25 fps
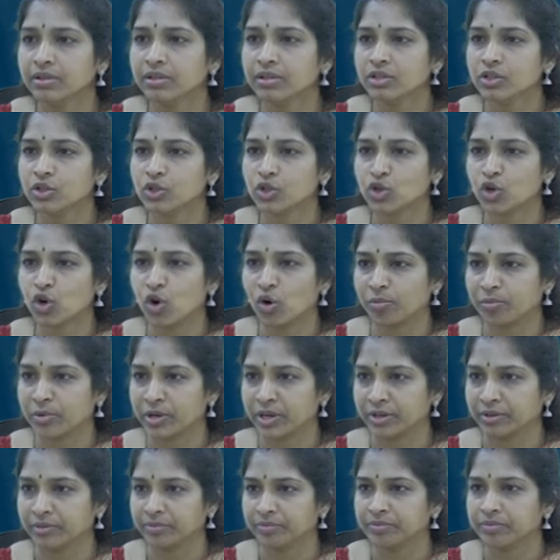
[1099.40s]
stopped.
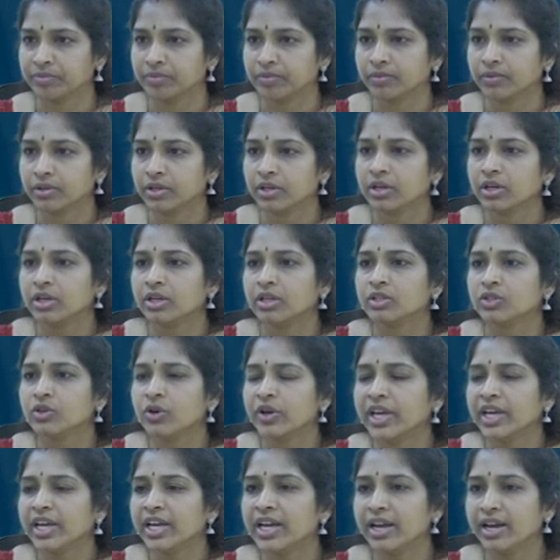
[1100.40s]
So
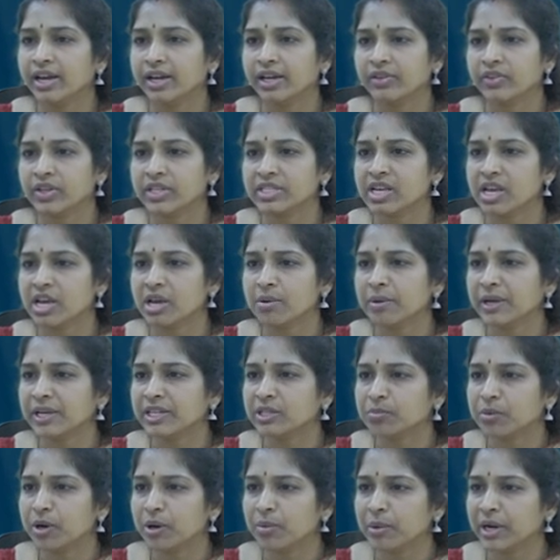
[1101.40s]
here the same
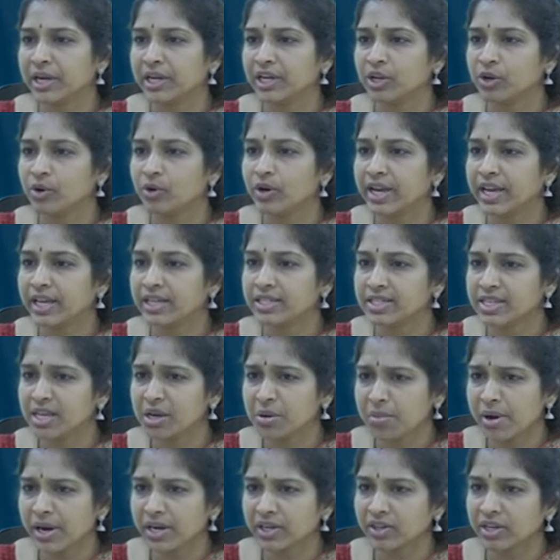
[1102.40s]
experiment you can say,
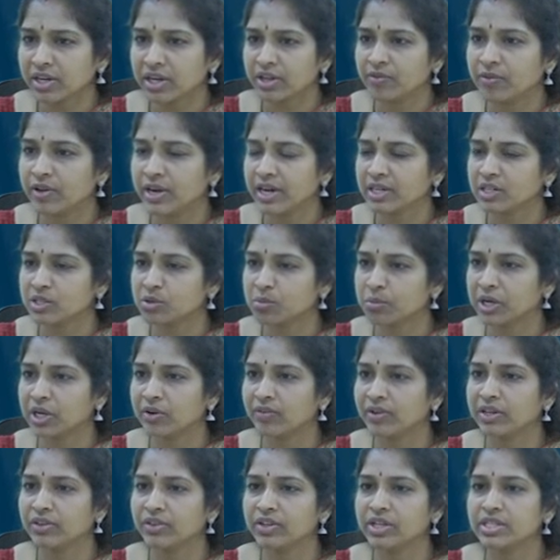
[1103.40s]
but the difference
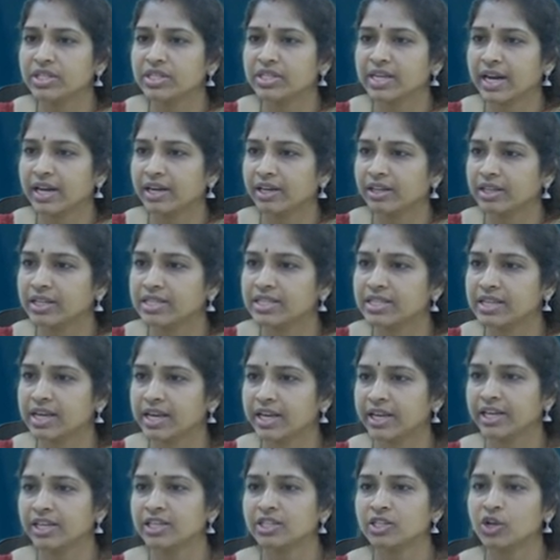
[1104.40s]
between this and this
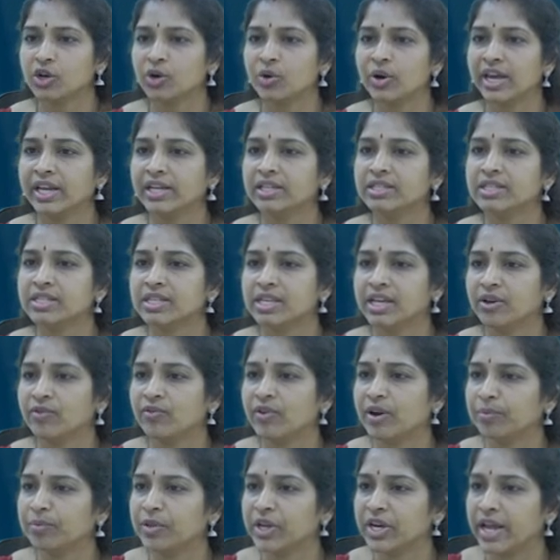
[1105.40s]
is, you can see
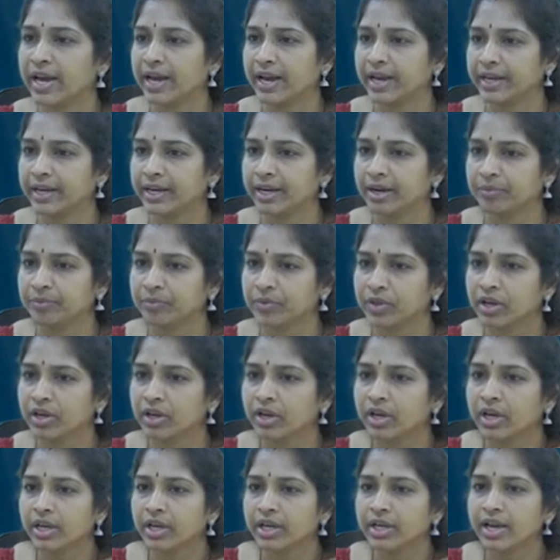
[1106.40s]
from the diagram.
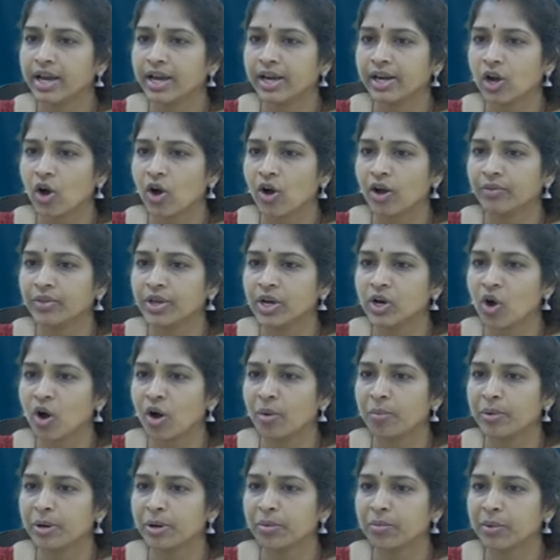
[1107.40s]
Here on the
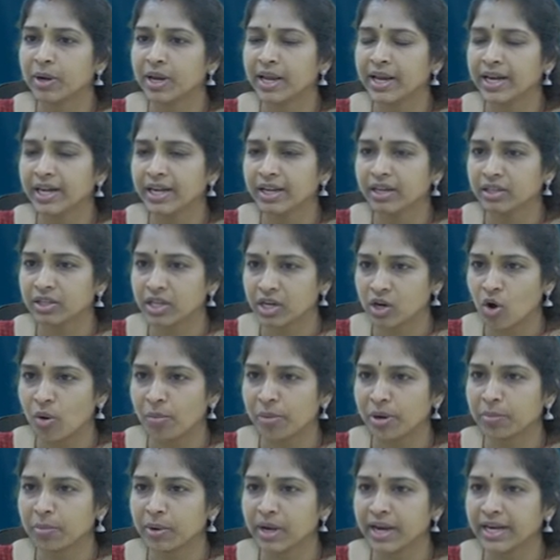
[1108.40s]
copper
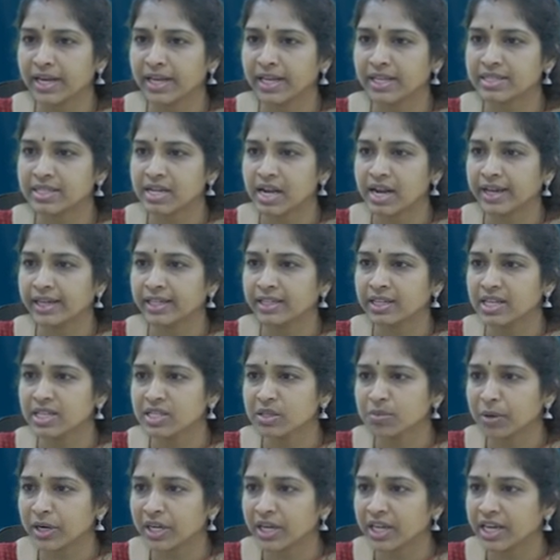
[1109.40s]
plate is like this,
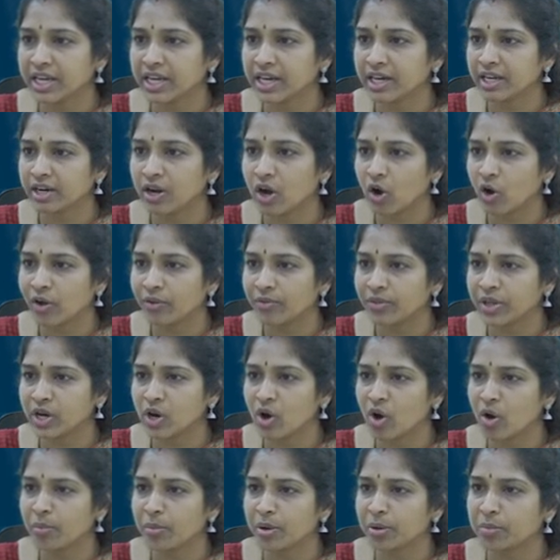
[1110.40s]
but here on the
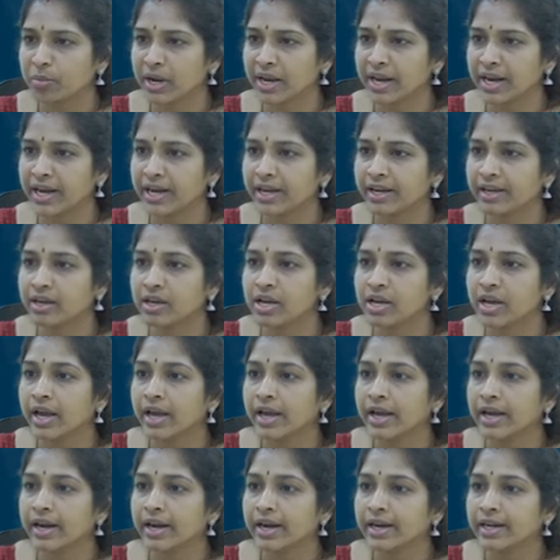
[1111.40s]
copper plate,
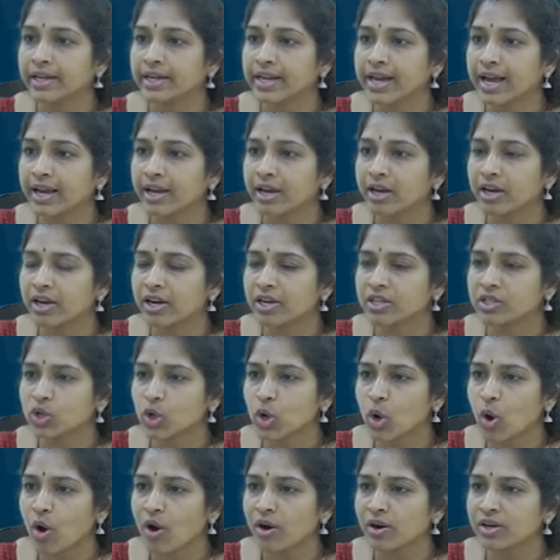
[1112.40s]
rectangular
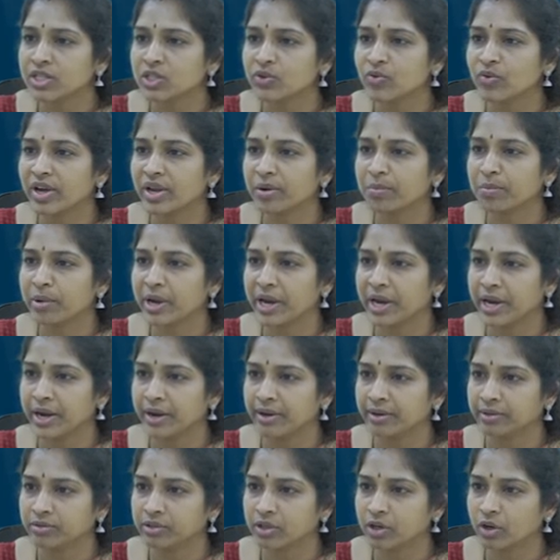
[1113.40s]
slots were made.
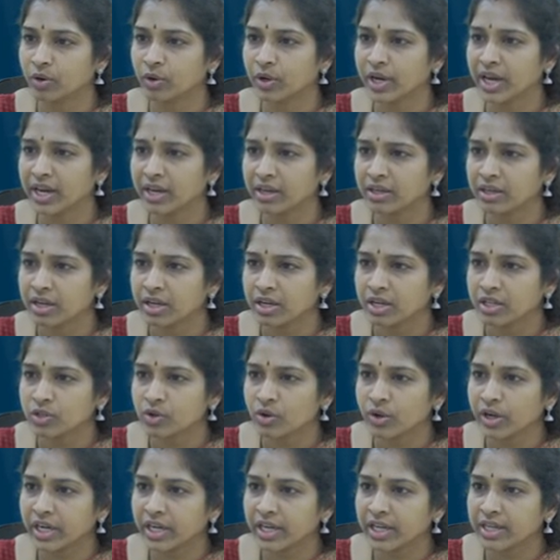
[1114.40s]
Okay, so
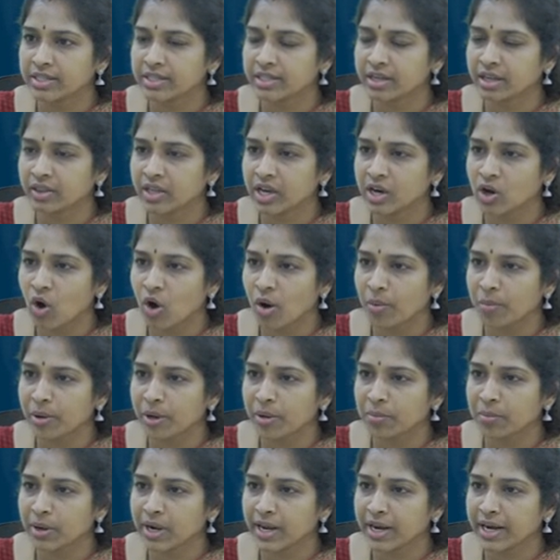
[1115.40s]
it is the copper
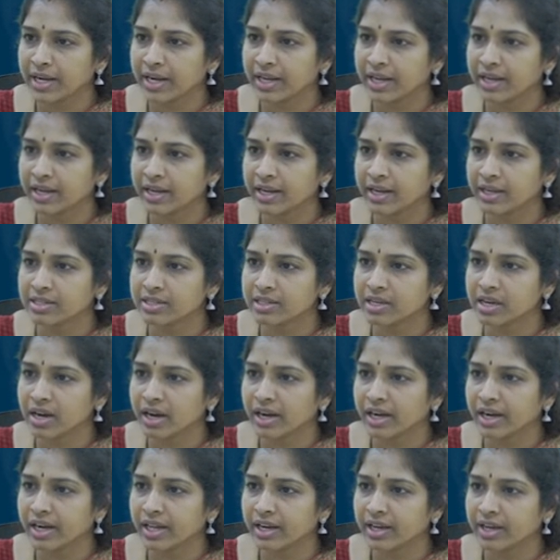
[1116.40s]
plate is
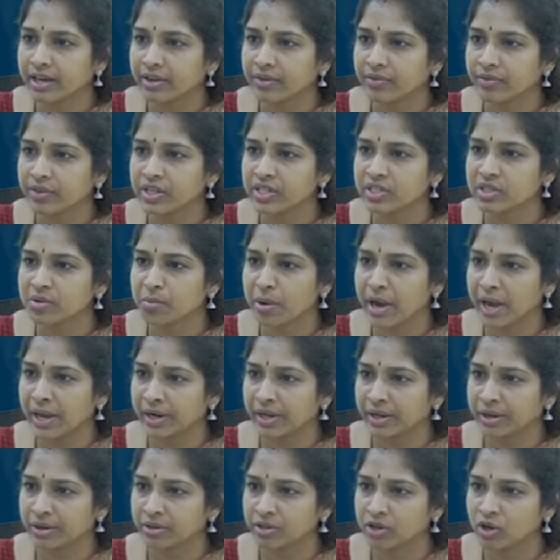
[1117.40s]
cut in this
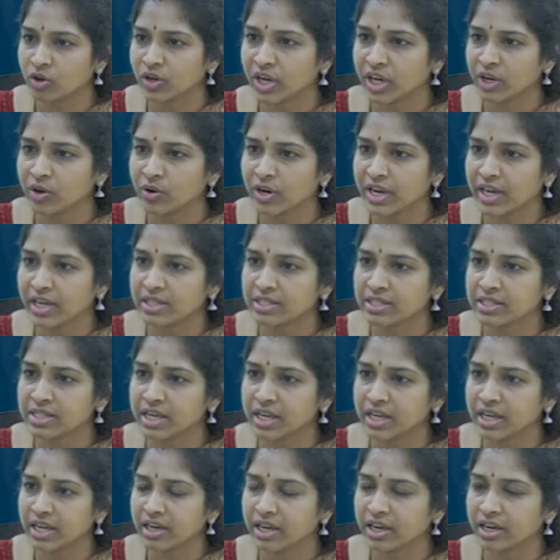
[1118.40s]
manner. Okay, you can
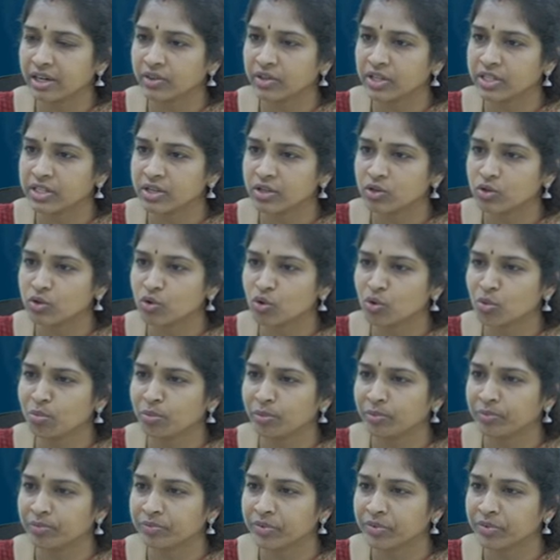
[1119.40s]
see here, this is zoom.